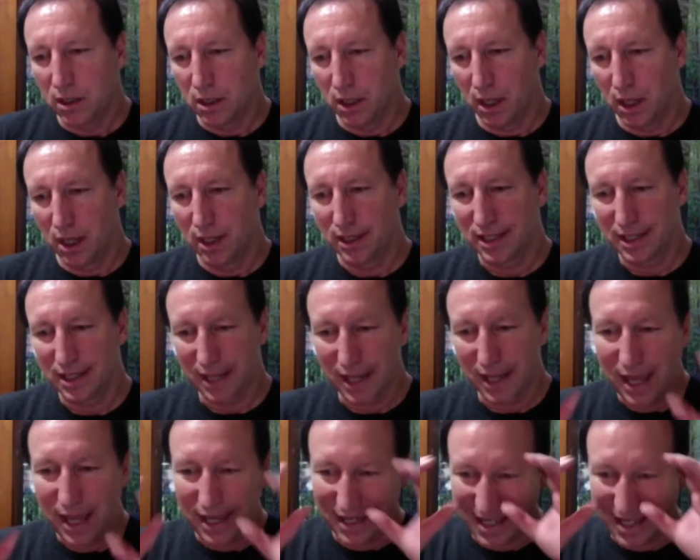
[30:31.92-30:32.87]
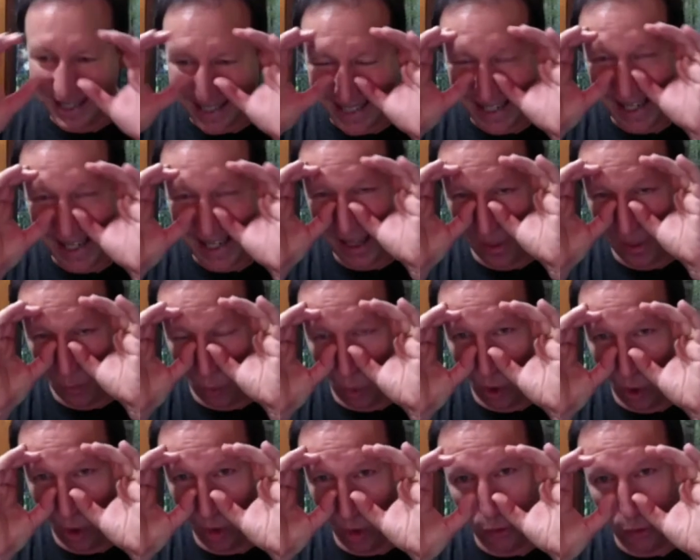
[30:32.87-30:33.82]
seeking to see the
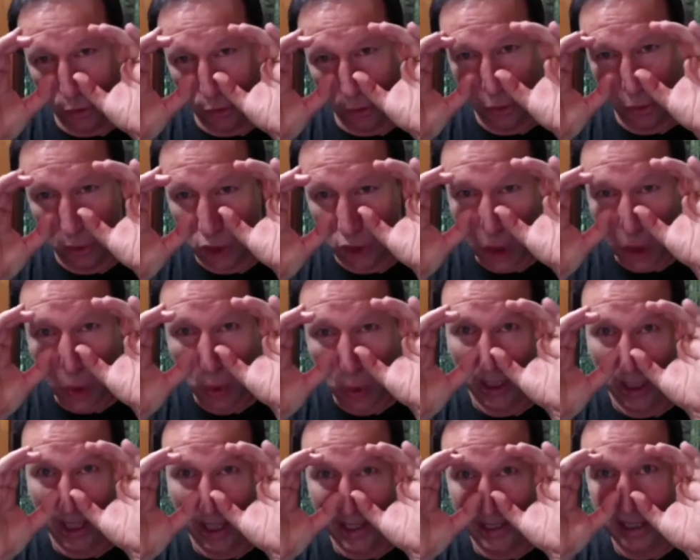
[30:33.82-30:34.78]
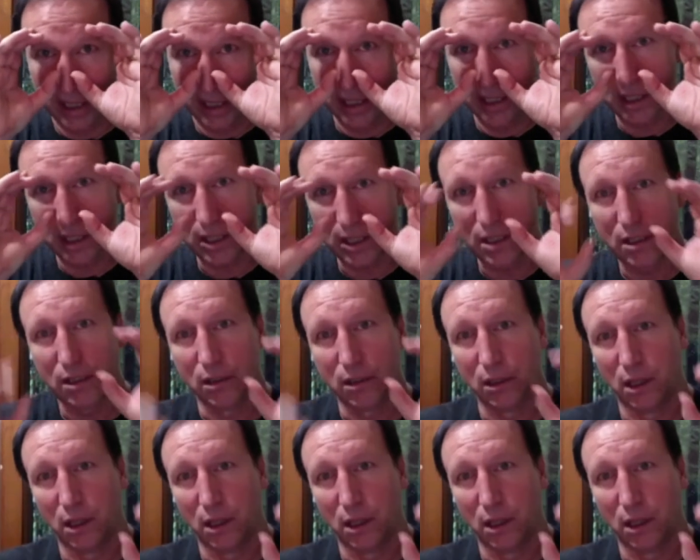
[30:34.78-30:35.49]
world through two lenses.